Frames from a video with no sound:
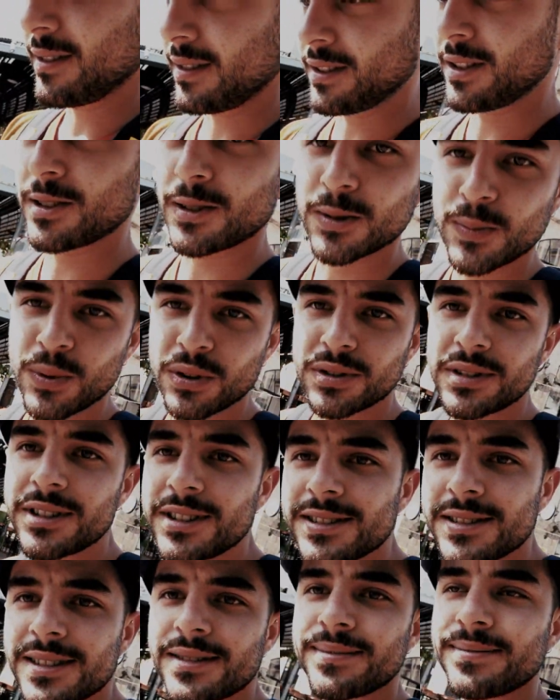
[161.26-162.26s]
this spot
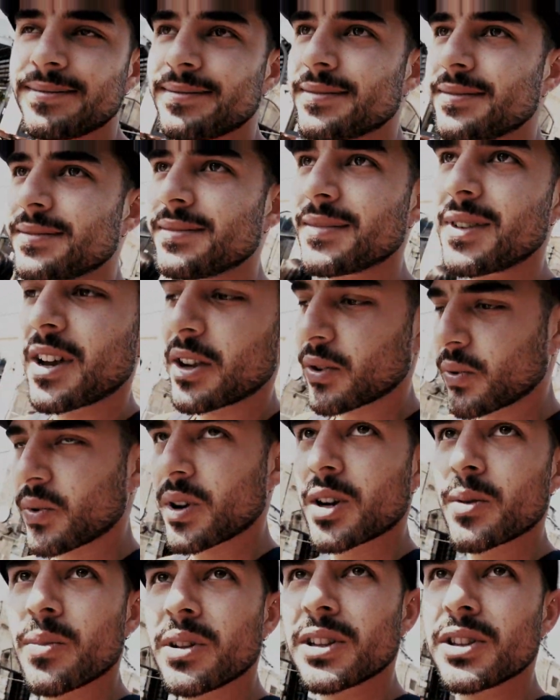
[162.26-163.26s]
is
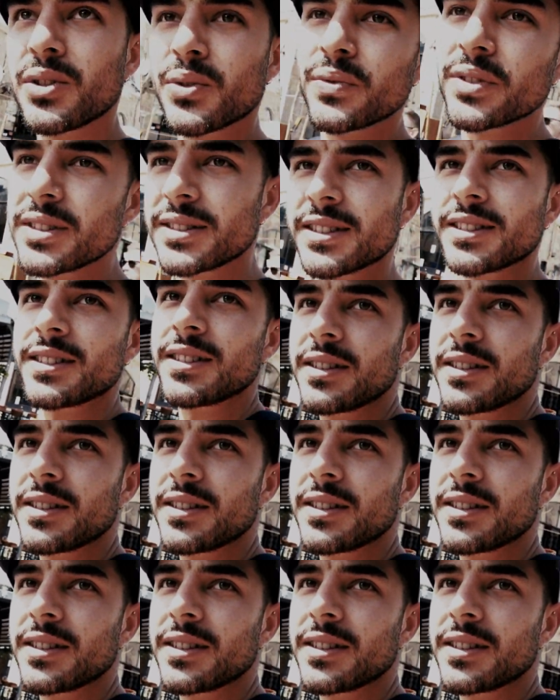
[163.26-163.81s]
incredible to visit.